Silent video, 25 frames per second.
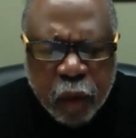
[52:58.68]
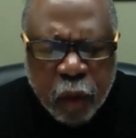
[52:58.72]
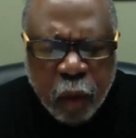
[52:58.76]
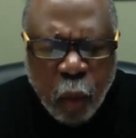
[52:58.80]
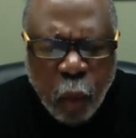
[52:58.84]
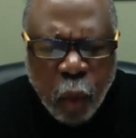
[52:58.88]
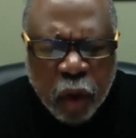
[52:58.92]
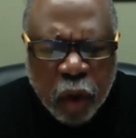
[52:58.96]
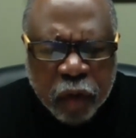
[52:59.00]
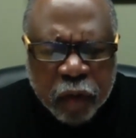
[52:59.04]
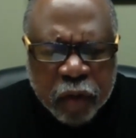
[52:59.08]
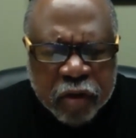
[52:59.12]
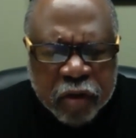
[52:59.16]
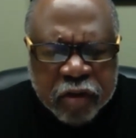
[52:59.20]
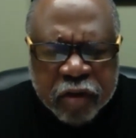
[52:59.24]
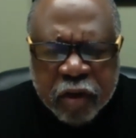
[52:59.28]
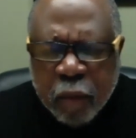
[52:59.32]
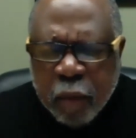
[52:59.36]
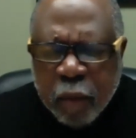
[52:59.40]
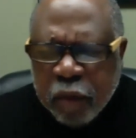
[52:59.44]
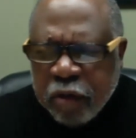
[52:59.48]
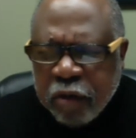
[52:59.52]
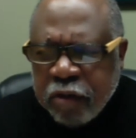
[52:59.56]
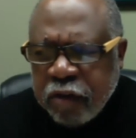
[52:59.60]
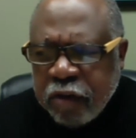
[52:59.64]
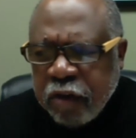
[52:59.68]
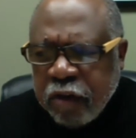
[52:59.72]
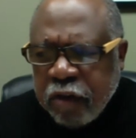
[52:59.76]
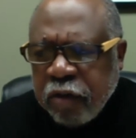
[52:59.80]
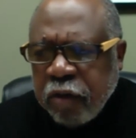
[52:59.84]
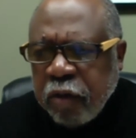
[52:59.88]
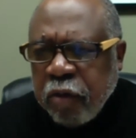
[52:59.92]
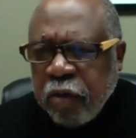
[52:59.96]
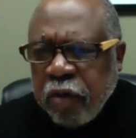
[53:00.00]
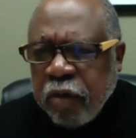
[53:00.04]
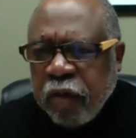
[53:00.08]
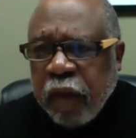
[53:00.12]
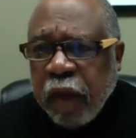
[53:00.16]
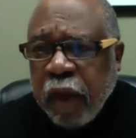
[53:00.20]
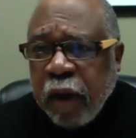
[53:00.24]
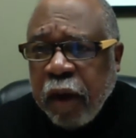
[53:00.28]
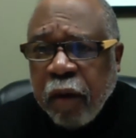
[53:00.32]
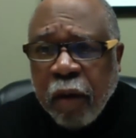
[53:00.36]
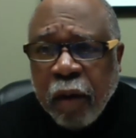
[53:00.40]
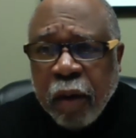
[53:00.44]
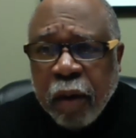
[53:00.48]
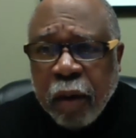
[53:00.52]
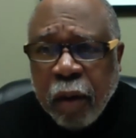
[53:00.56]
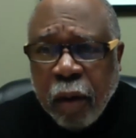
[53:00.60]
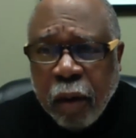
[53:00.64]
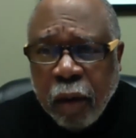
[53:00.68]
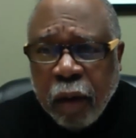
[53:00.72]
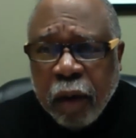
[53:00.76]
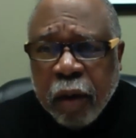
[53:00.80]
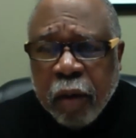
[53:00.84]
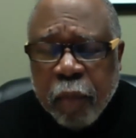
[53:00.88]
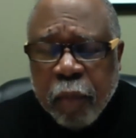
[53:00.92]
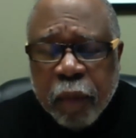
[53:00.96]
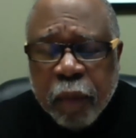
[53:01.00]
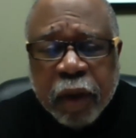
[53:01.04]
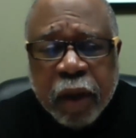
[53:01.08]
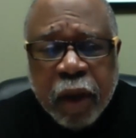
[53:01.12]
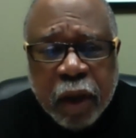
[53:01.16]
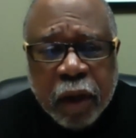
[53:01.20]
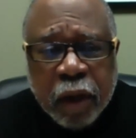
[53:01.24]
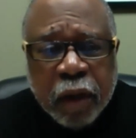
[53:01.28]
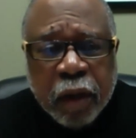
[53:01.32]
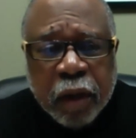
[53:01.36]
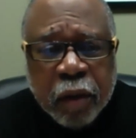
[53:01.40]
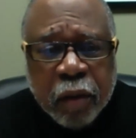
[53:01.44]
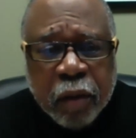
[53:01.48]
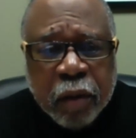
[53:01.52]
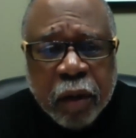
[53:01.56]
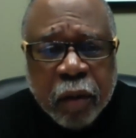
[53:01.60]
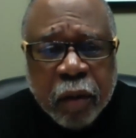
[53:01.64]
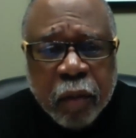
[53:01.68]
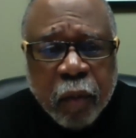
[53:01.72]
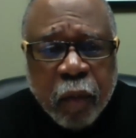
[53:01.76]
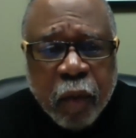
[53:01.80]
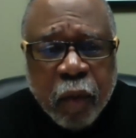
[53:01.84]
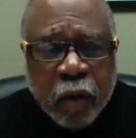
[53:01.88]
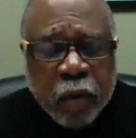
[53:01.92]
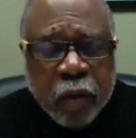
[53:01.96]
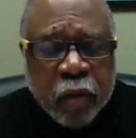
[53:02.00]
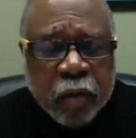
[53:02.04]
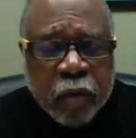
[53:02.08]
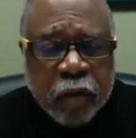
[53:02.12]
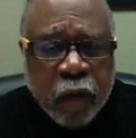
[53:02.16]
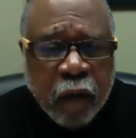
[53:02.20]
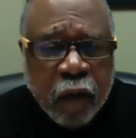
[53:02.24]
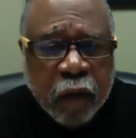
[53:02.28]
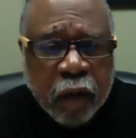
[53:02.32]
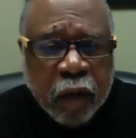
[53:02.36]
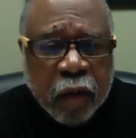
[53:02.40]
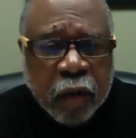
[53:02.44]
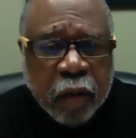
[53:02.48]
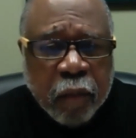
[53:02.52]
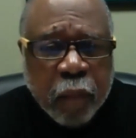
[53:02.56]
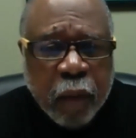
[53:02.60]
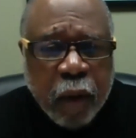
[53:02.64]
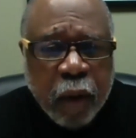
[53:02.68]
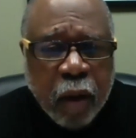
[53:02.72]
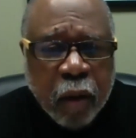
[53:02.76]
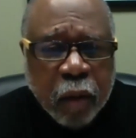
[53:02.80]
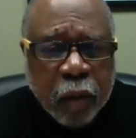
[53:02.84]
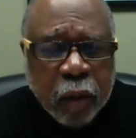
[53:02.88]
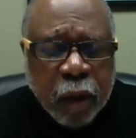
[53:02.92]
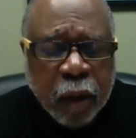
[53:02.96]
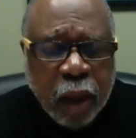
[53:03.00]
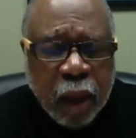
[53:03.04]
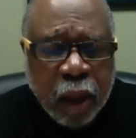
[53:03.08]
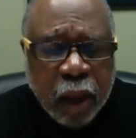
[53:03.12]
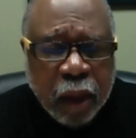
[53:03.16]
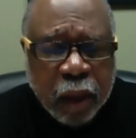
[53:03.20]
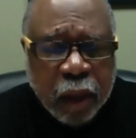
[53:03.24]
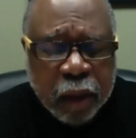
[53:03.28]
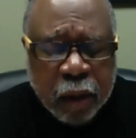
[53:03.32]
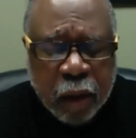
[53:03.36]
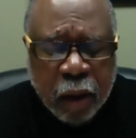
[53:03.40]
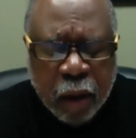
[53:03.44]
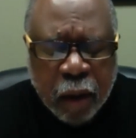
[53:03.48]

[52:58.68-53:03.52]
whether it's some of the sisters that are implicated in what you're talking about, like